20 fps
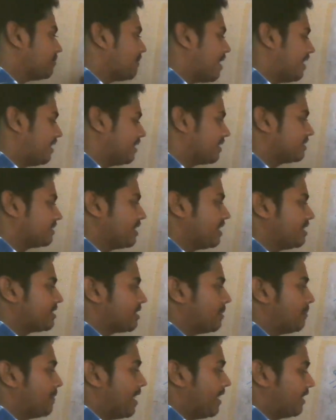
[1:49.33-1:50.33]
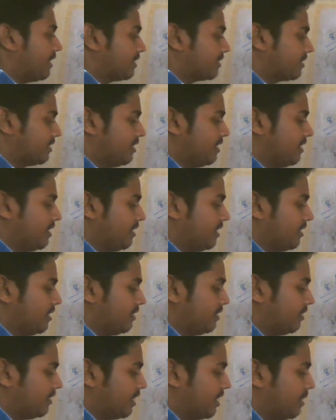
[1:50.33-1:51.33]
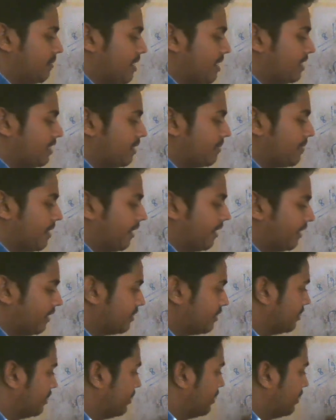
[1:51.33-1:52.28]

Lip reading: matrix, there is some matrix 3 by 3 matrix.